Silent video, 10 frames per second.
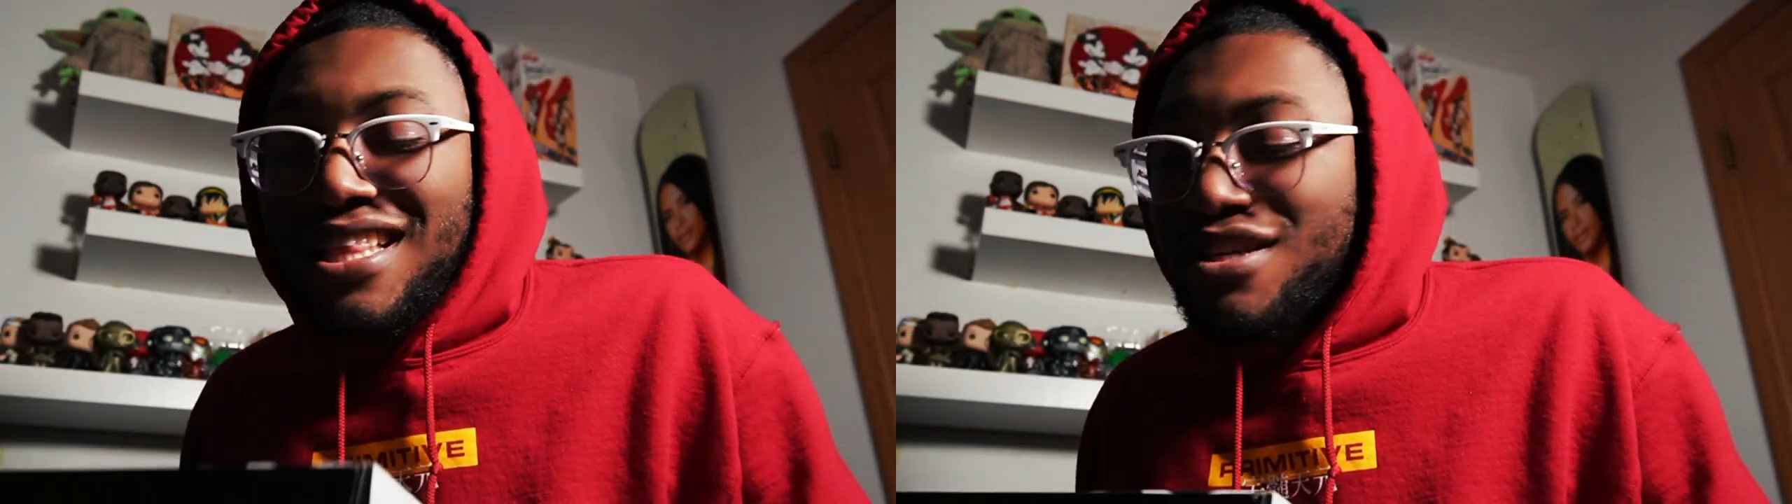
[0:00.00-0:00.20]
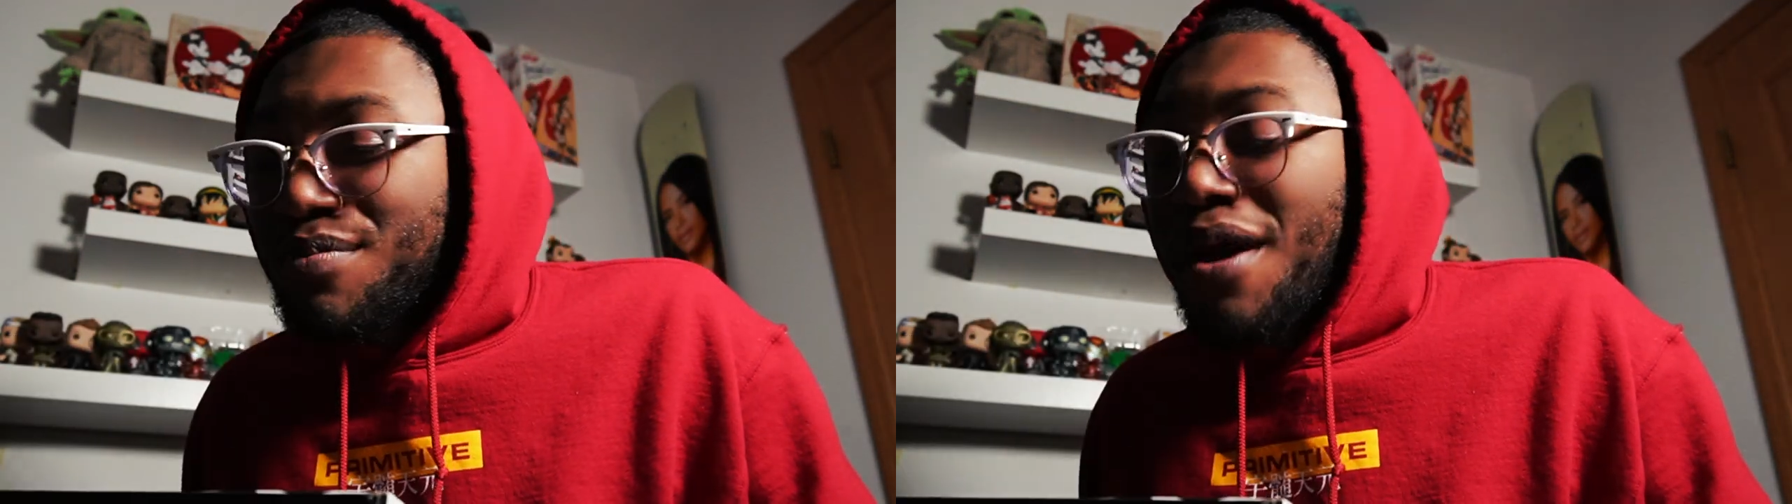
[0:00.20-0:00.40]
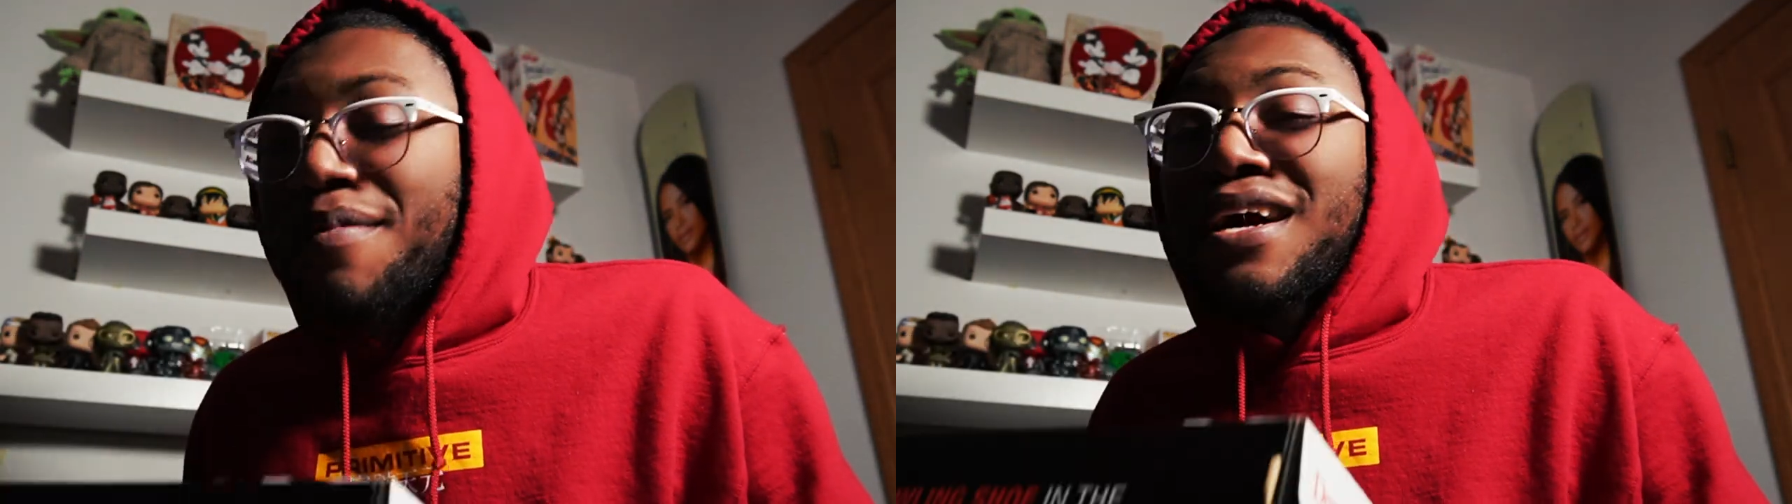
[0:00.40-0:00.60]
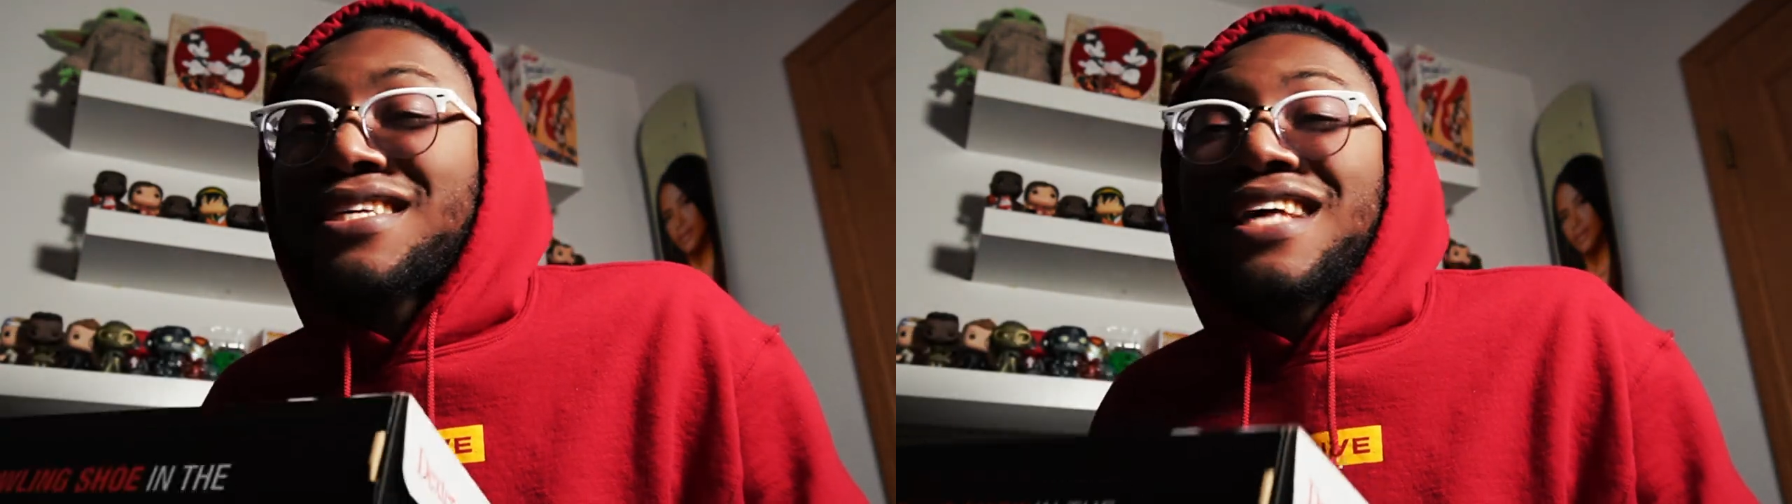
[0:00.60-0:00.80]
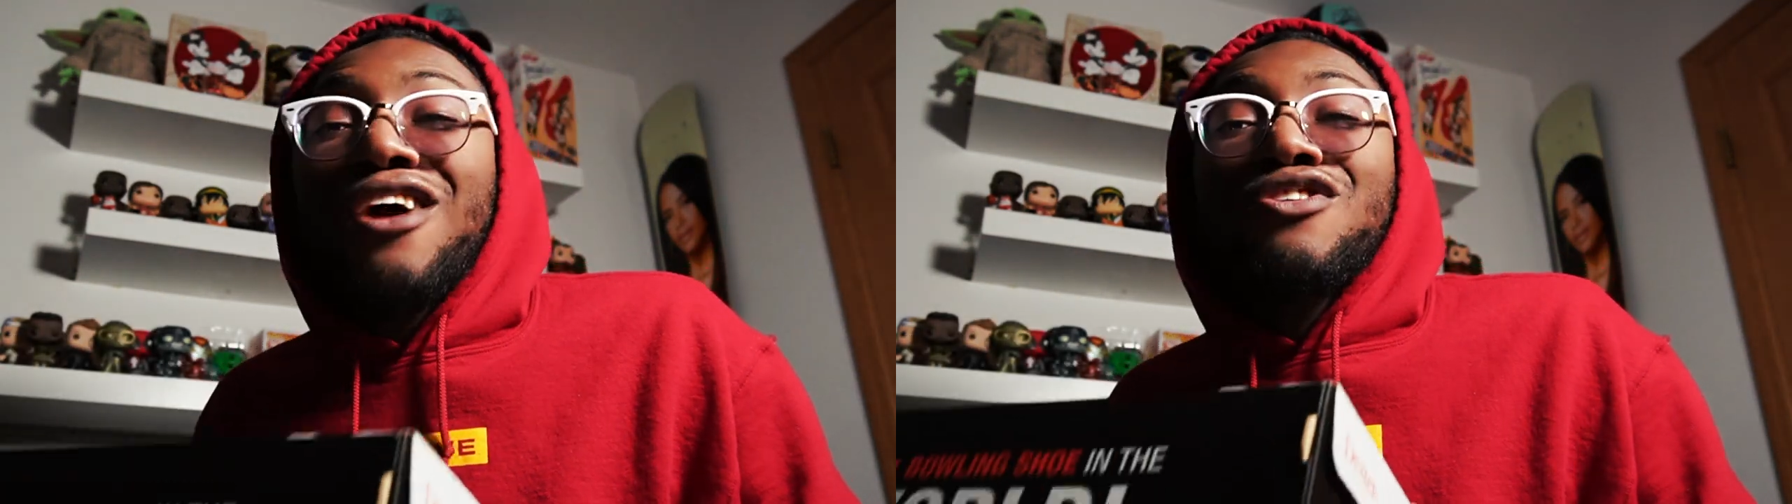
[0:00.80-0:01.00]
this pair
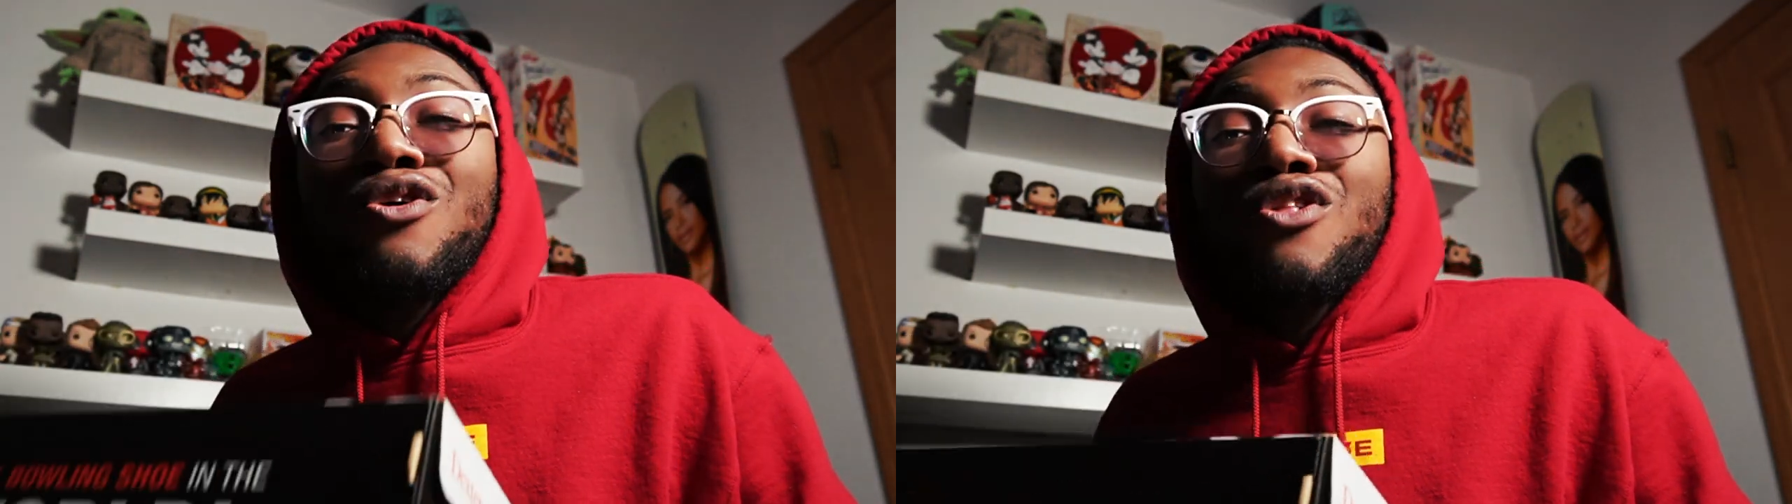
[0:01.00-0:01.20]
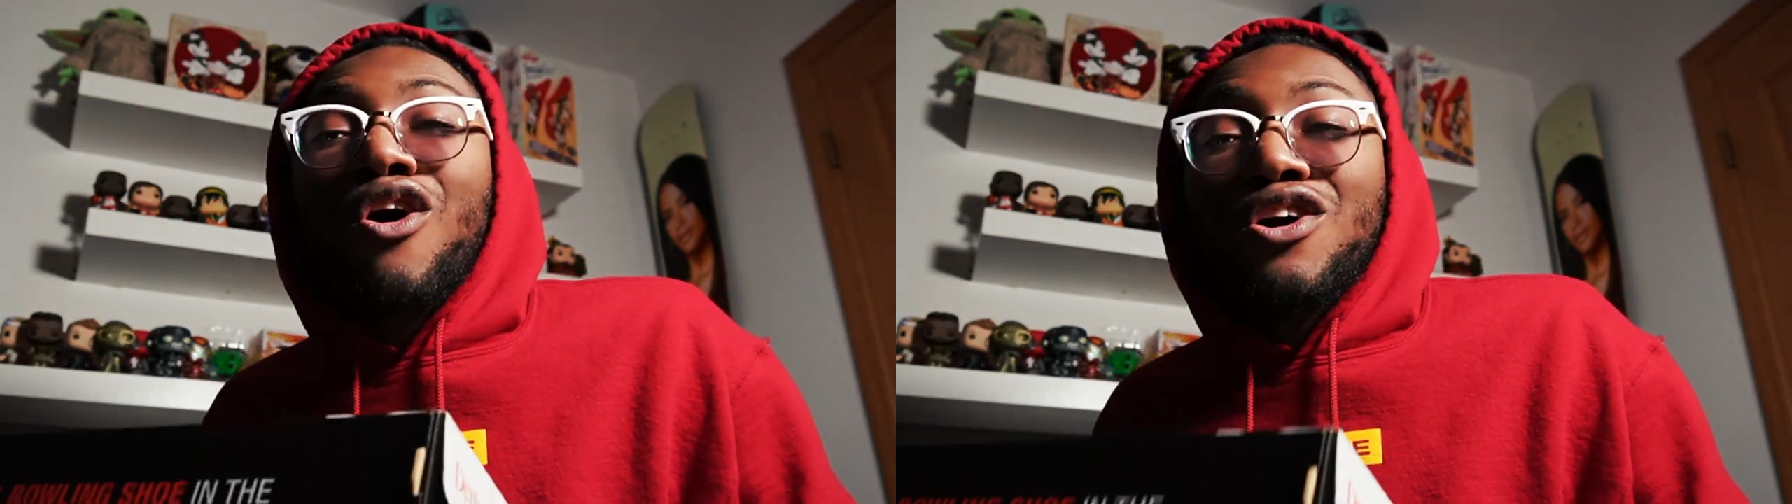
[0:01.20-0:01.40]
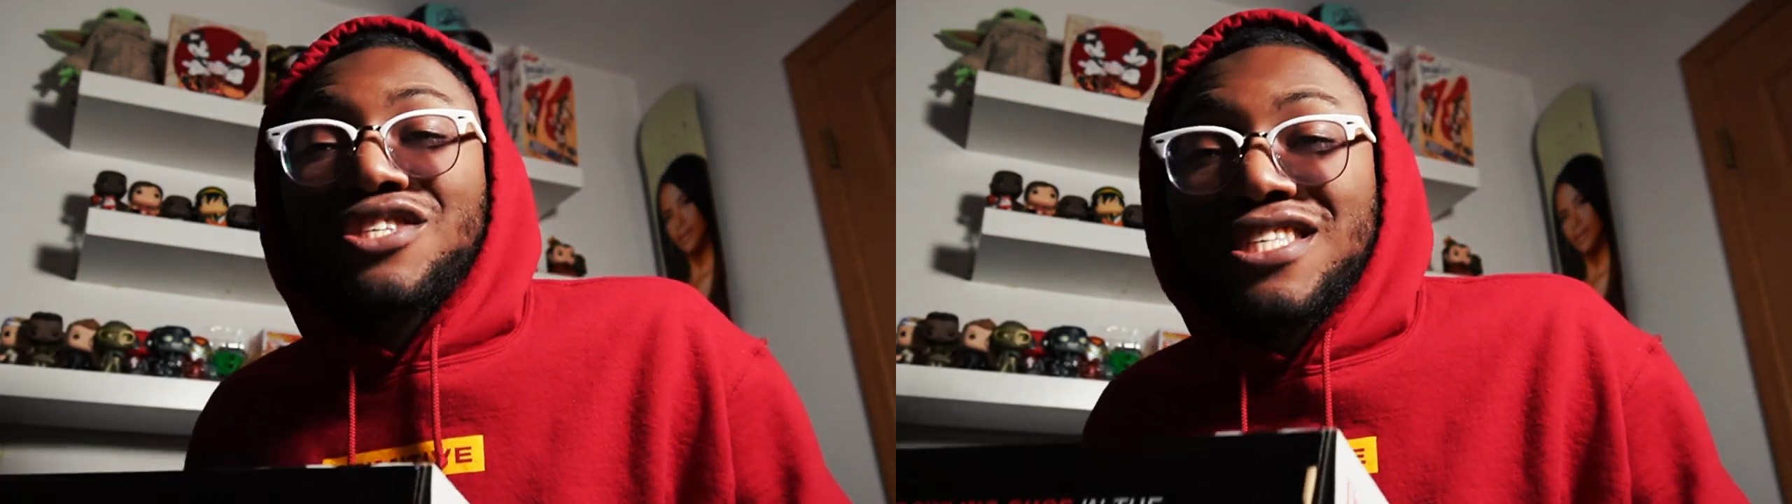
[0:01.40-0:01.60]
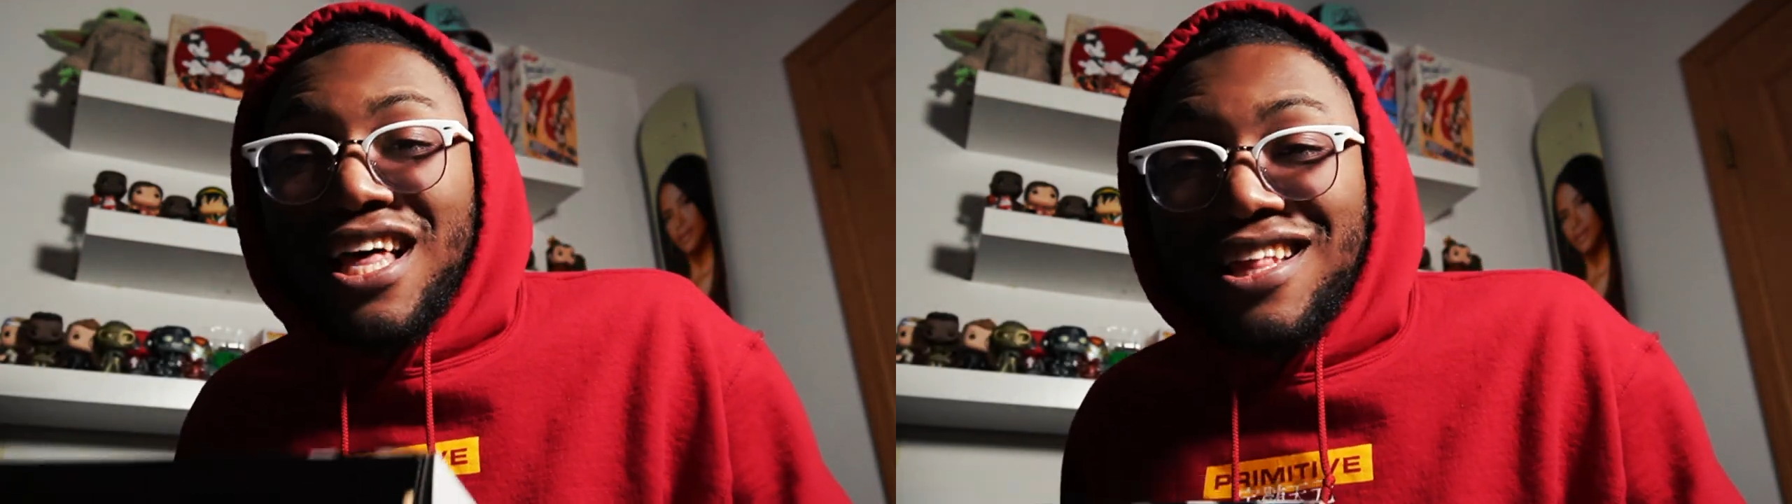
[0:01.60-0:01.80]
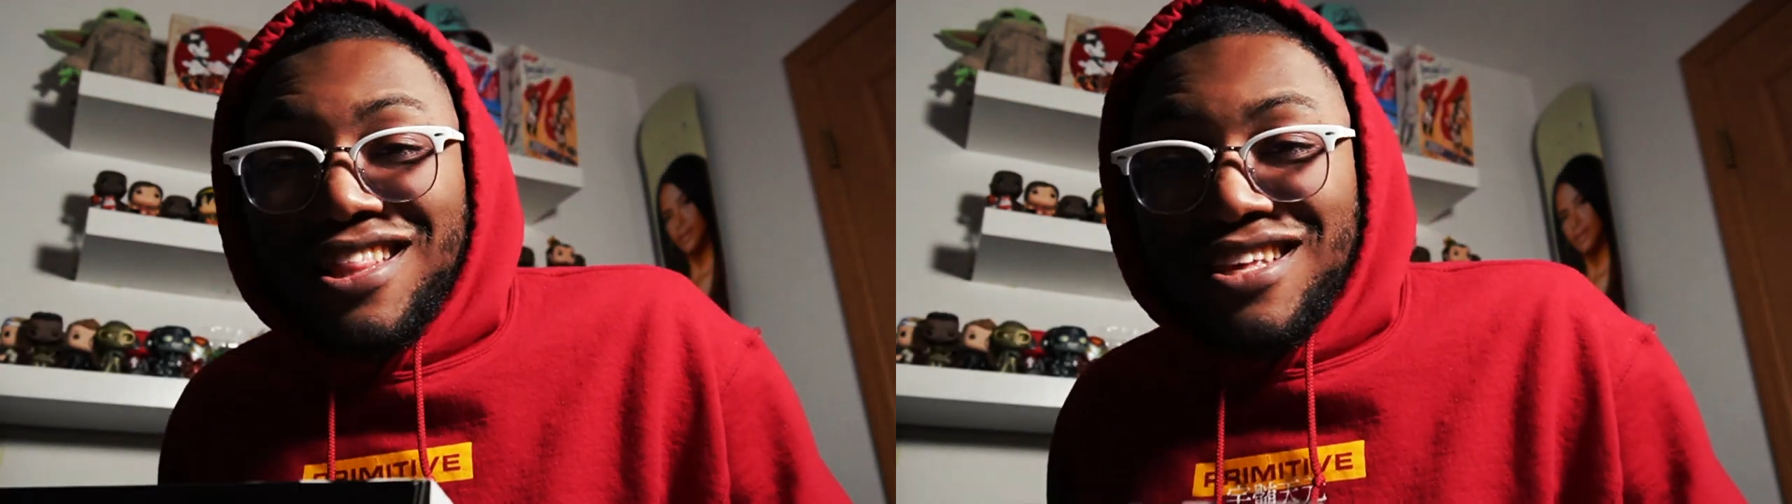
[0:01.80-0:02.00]
because they are no longer
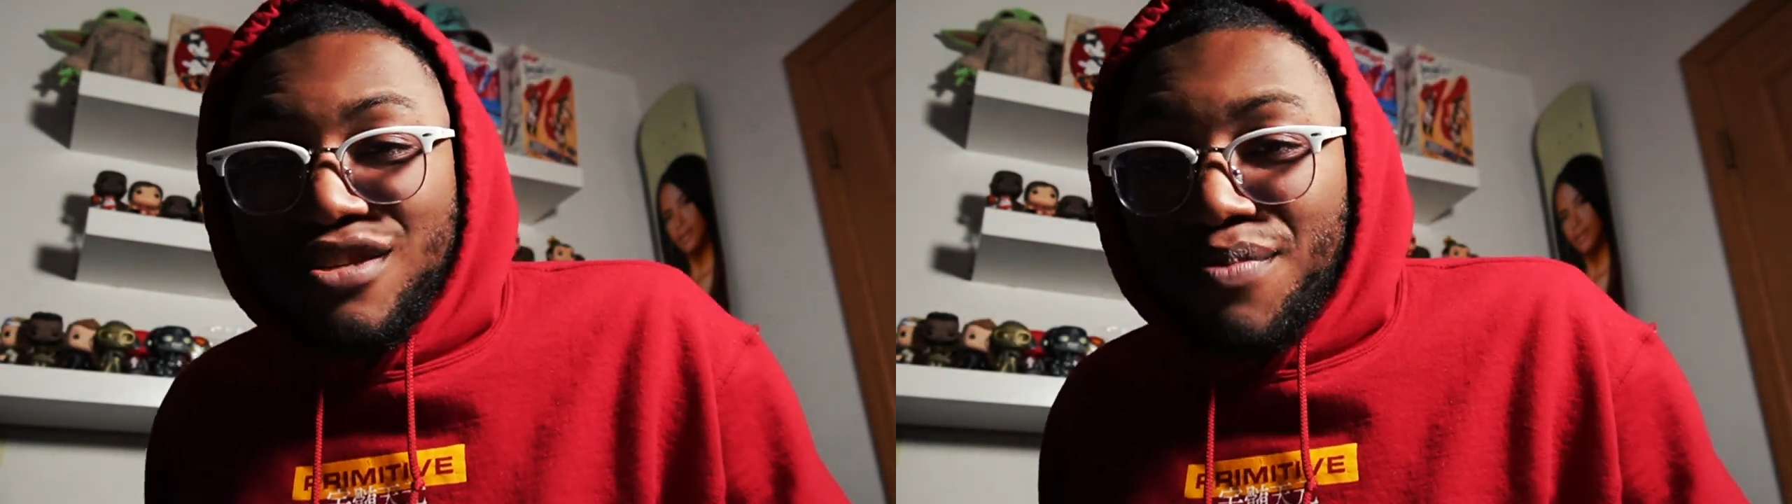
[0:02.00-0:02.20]
selling this